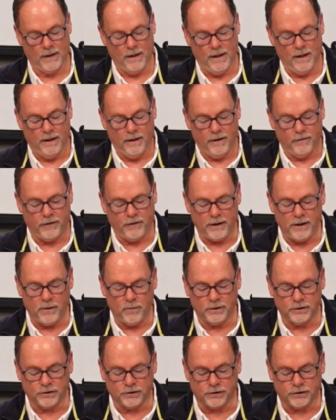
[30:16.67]
If
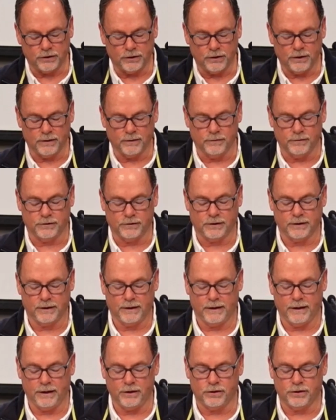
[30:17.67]
anyone serves,
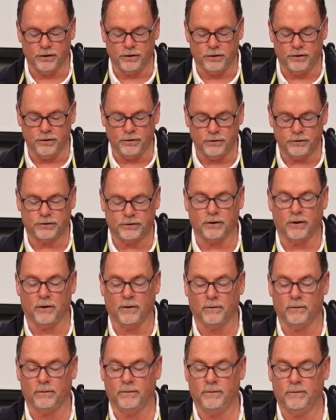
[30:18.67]
they should do
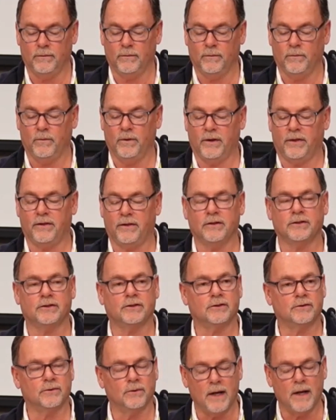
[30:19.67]
so with the
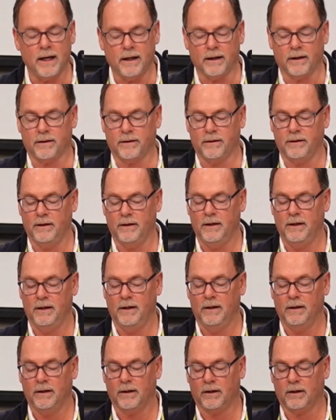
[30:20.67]
strength
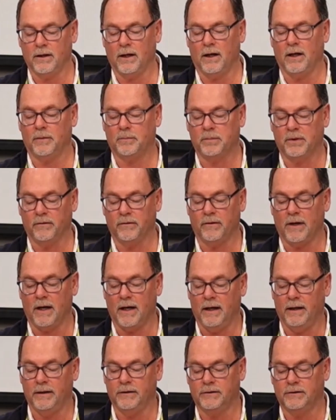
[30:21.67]
God
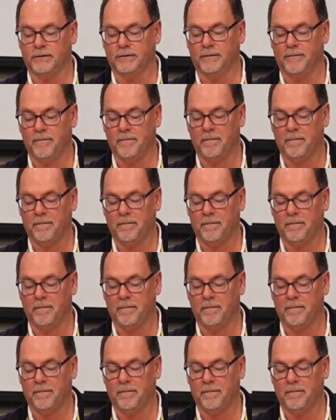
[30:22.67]
provides